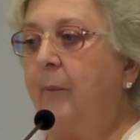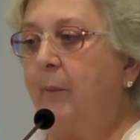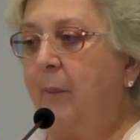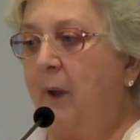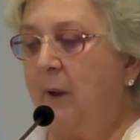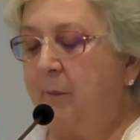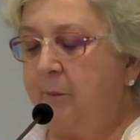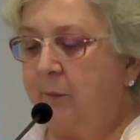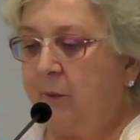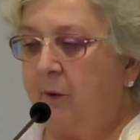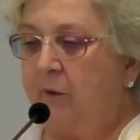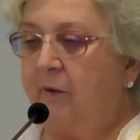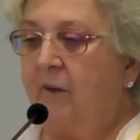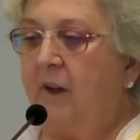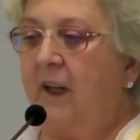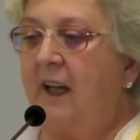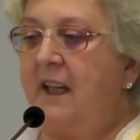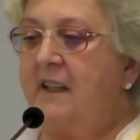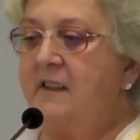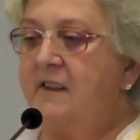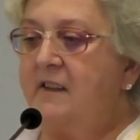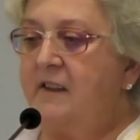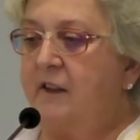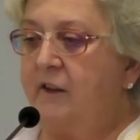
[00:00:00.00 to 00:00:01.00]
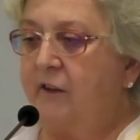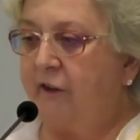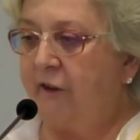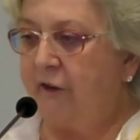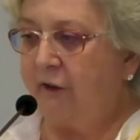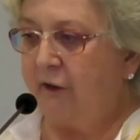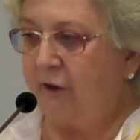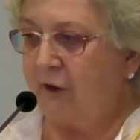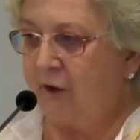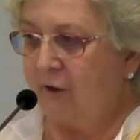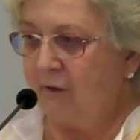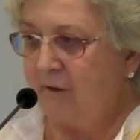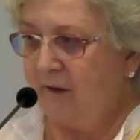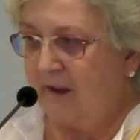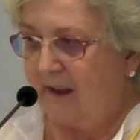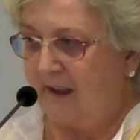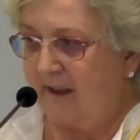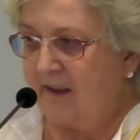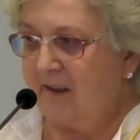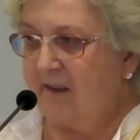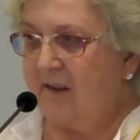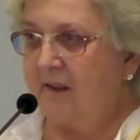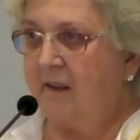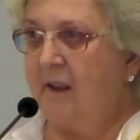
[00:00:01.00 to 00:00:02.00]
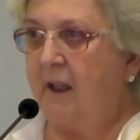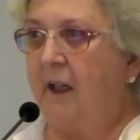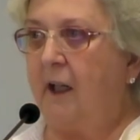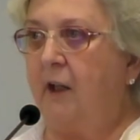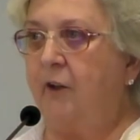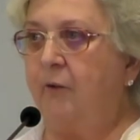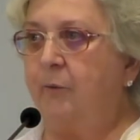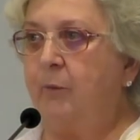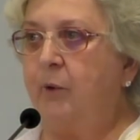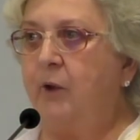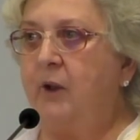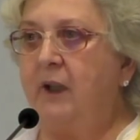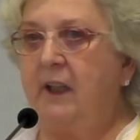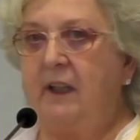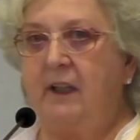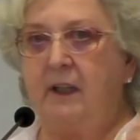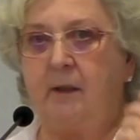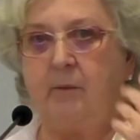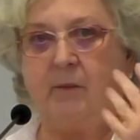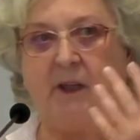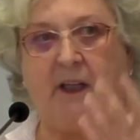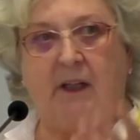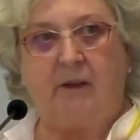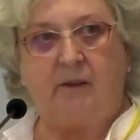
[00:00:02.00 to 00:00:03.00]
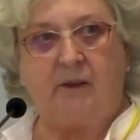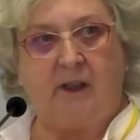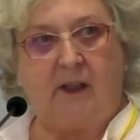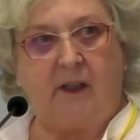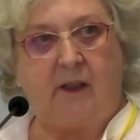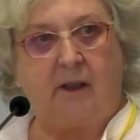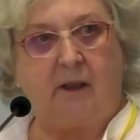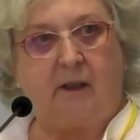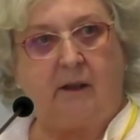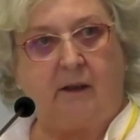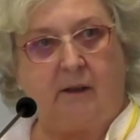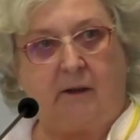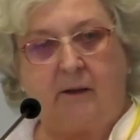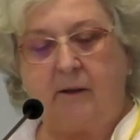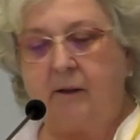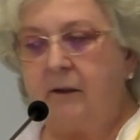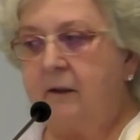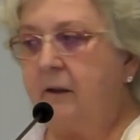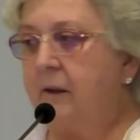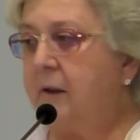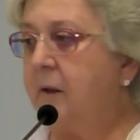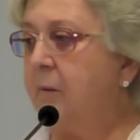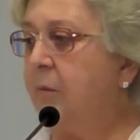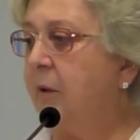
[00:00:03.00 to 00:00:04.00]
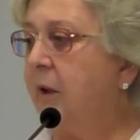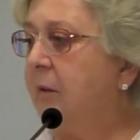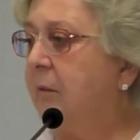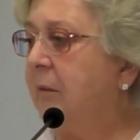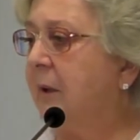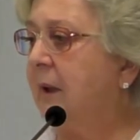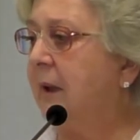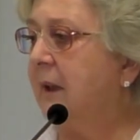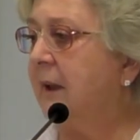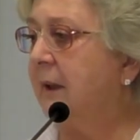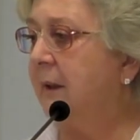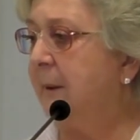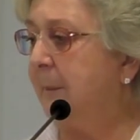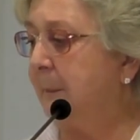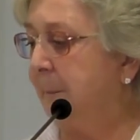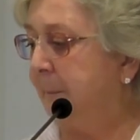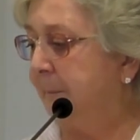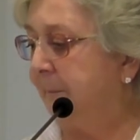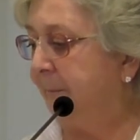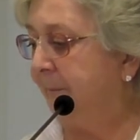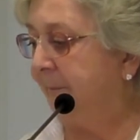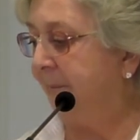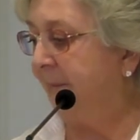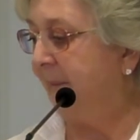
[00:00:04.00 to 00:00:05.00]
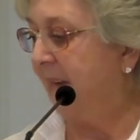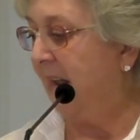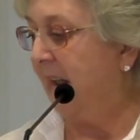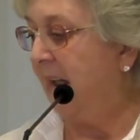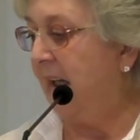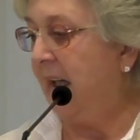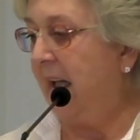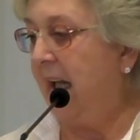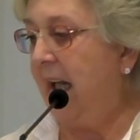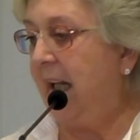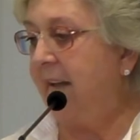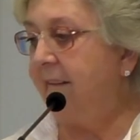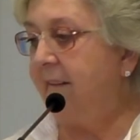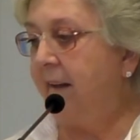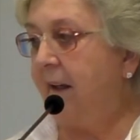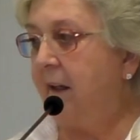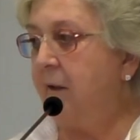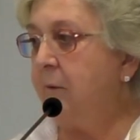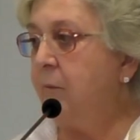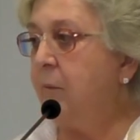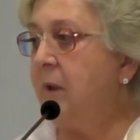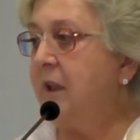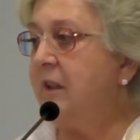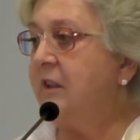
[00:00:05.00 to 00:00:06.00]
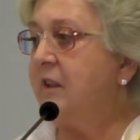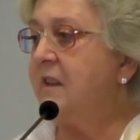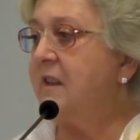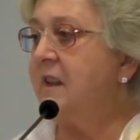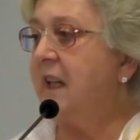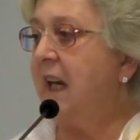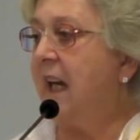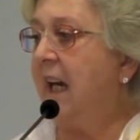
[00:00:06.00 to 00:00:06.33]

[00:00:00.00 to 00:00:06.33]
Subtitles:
but provides the service of putting them out there to the public. And then we just